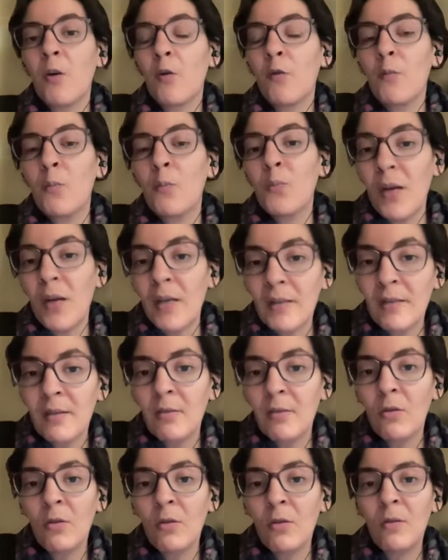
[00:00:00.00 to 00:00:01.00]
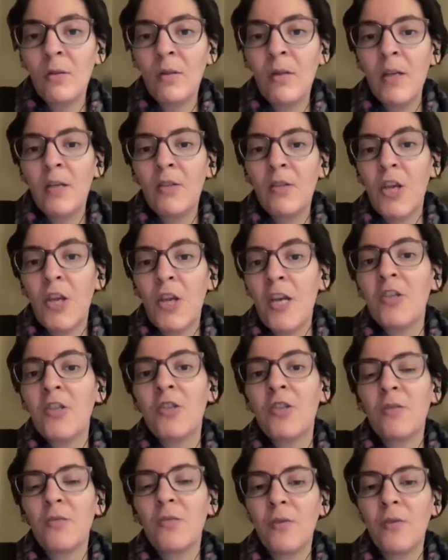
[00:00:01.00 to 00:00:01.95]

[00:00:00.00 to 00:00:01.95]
of practical changes,